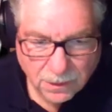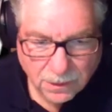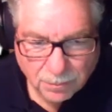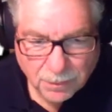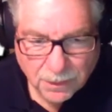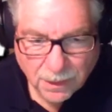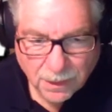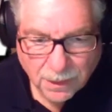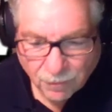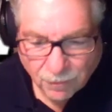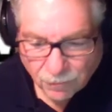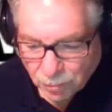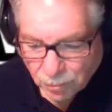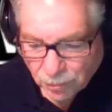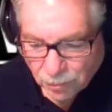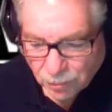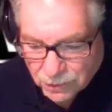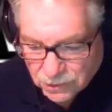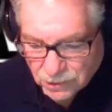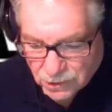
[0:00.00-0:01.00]
I mean,
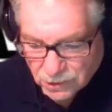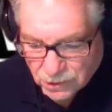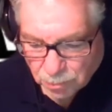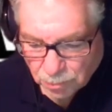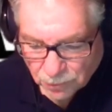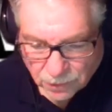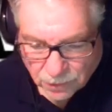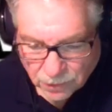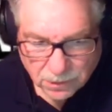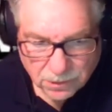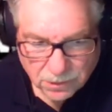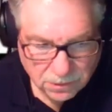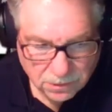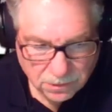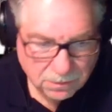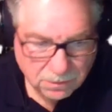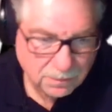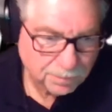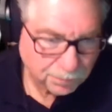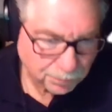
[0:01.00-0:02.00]
everybody's
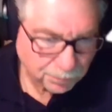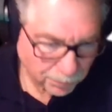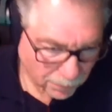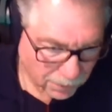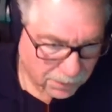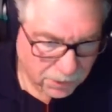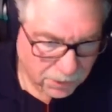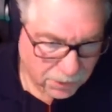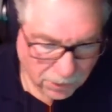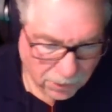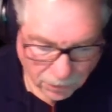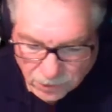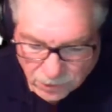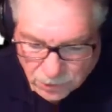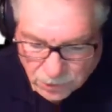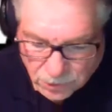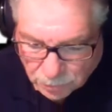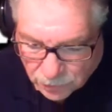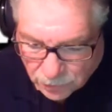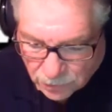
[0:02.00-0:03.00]
experience is their
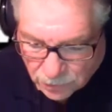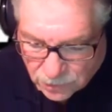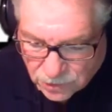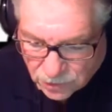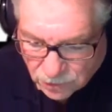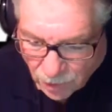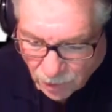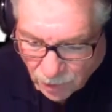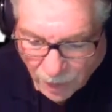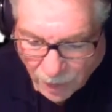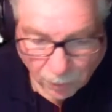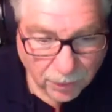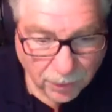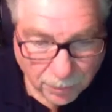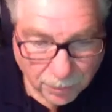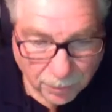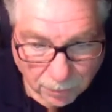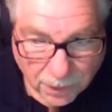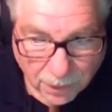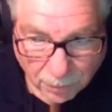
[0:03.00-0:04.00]
experience. So I wouldn't
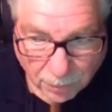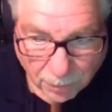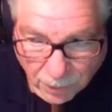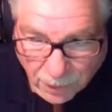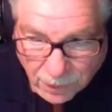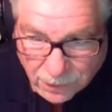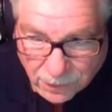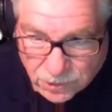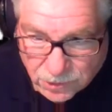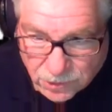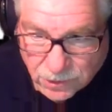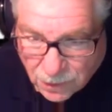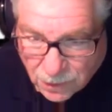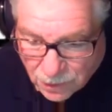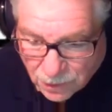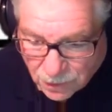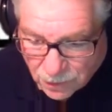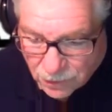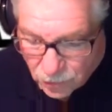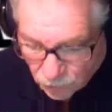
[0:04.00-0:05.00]
minimize
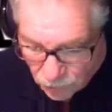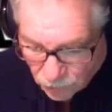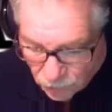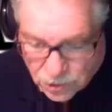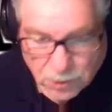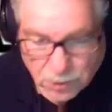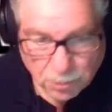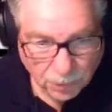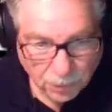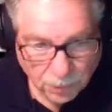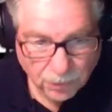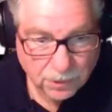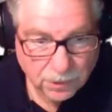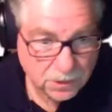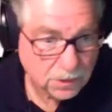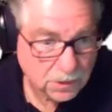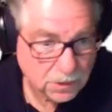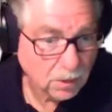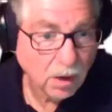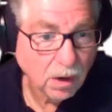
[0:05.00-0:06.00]
your experience
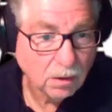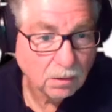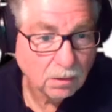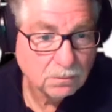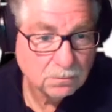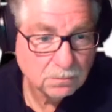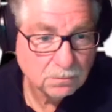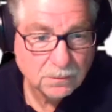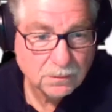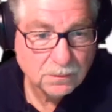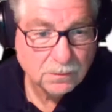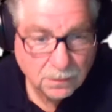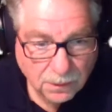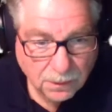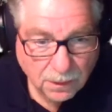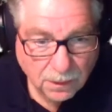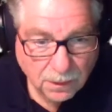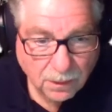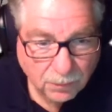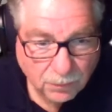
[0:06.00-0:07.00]
at all.
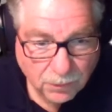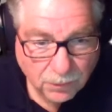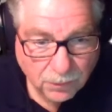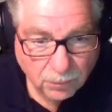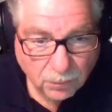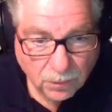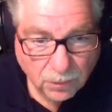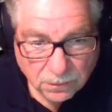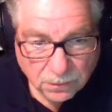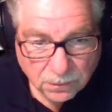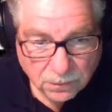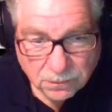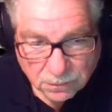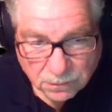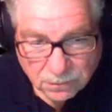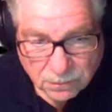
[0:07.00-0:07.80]
I really wouldn't.